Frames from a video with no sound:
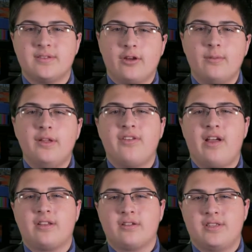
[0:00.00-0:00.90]
There were many
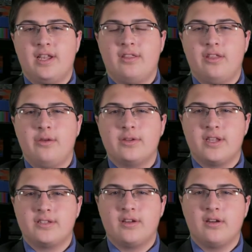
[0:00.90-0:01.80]
factors in the end of the
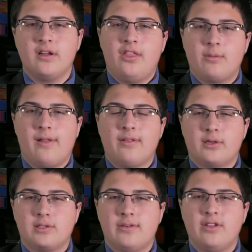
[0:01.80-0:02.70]
USSR: the unraveling
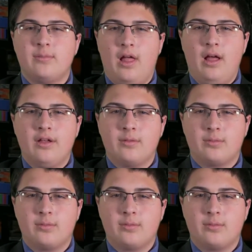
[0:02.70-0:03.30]
of the Soviet bloc, the